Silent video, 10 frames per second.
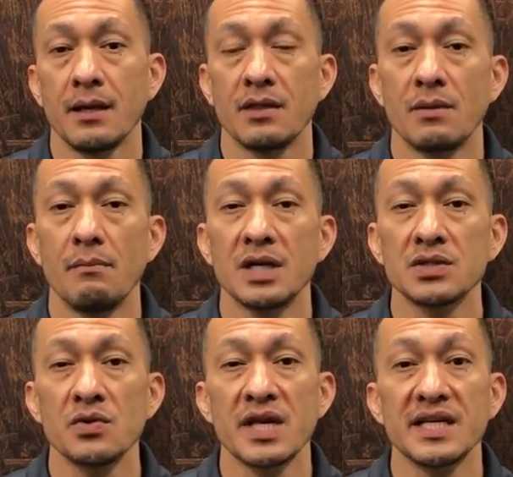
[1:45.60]
The
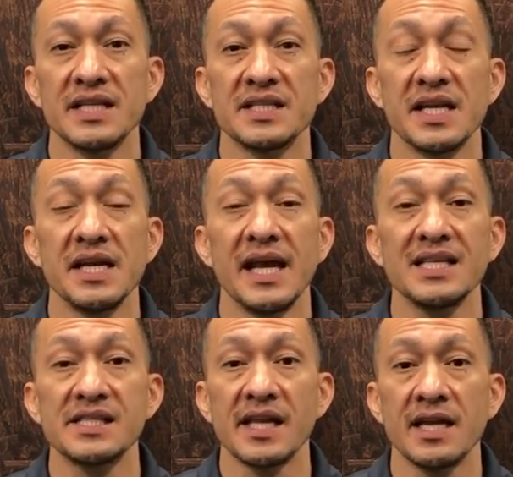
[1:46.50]
muscle that is in a
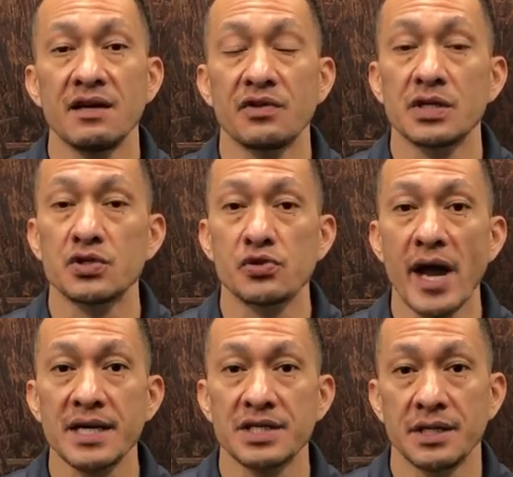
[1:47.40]
state of
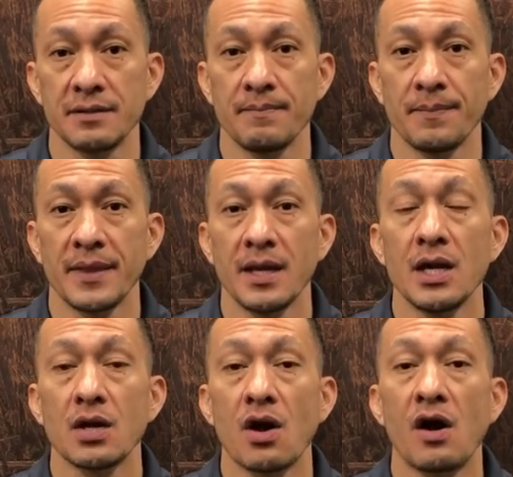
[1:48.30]
contraction
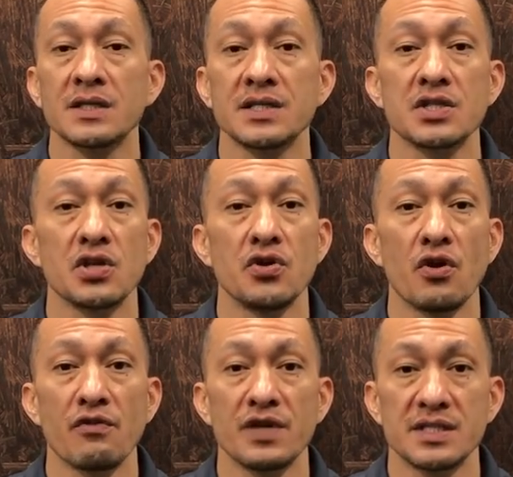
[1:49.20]
causes the
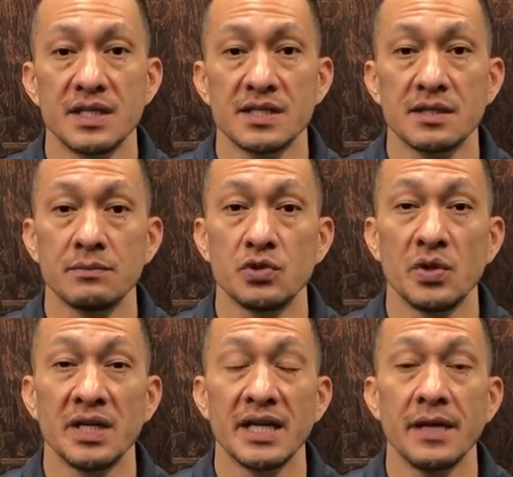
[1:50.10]
nervous system to
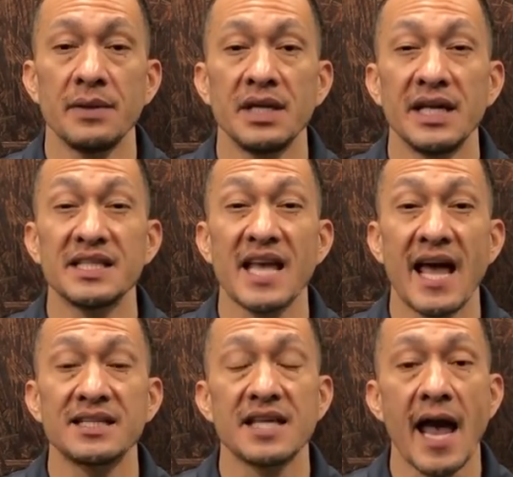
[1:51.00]
inhibit its
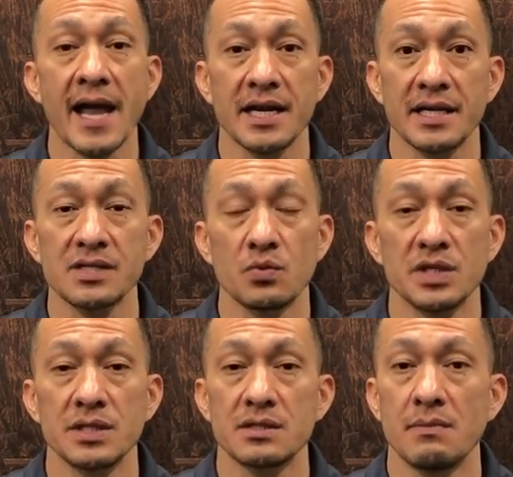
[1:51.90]
antagonist,
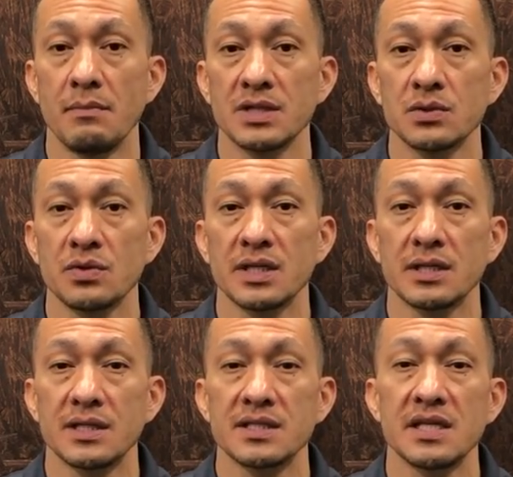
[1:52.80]
which is the muscle that
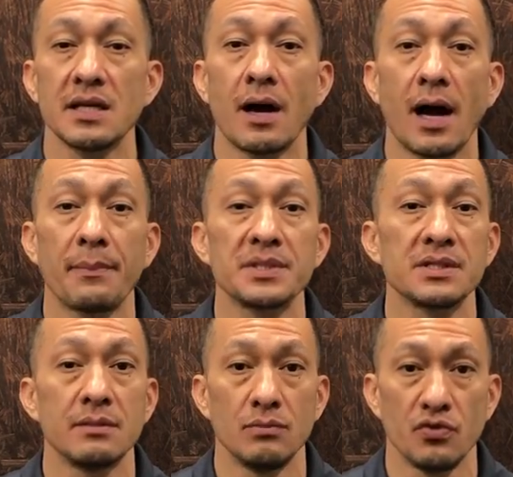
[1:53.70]
does the
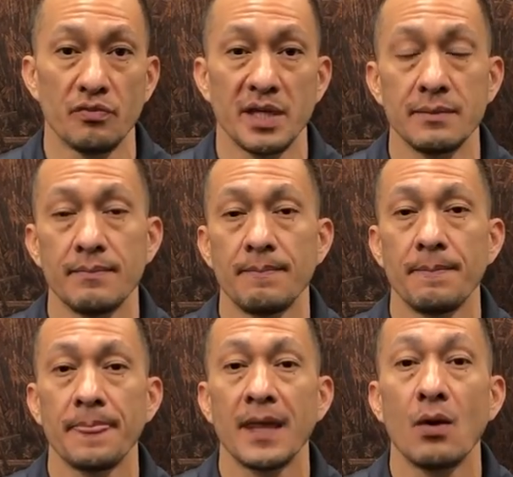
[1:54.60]
opposite movement,
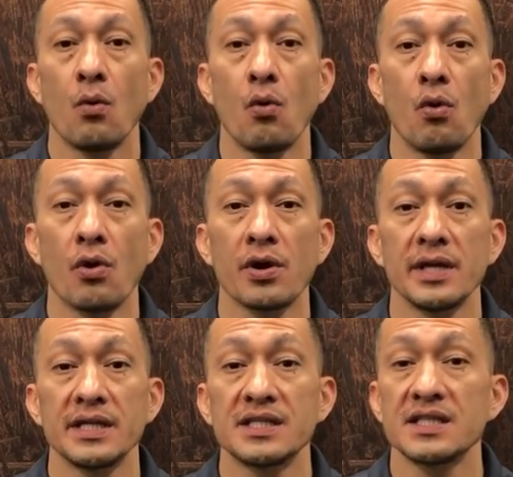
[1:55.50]
or
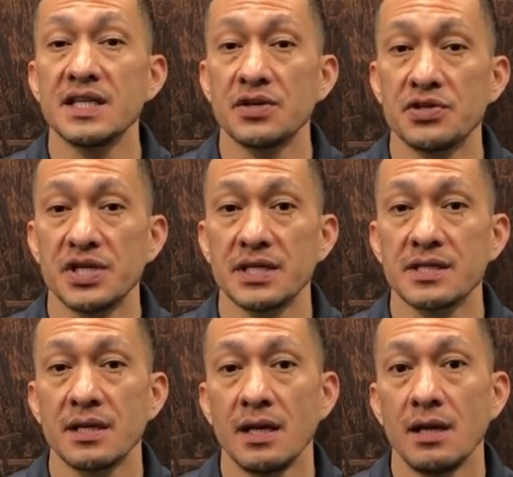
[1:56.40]
its synergist,
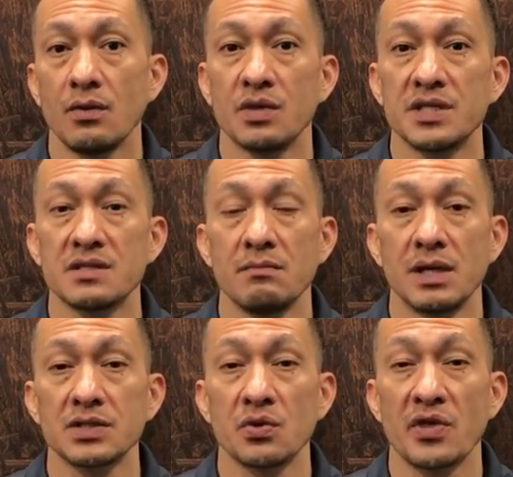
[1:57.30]
which is a
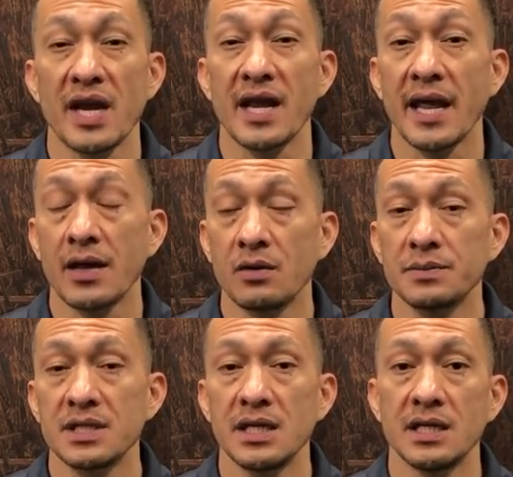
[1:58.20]
muscle that
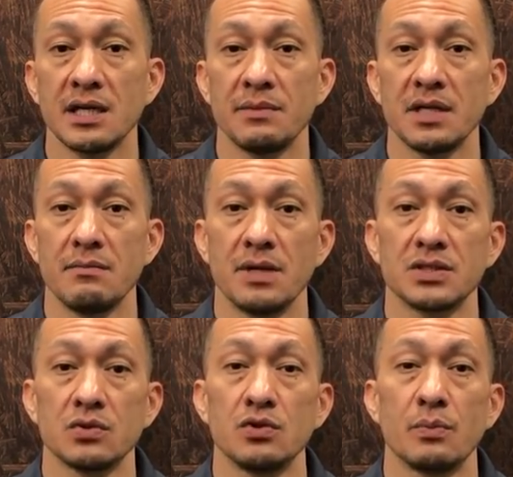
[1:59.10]
helps the inhibited muscle to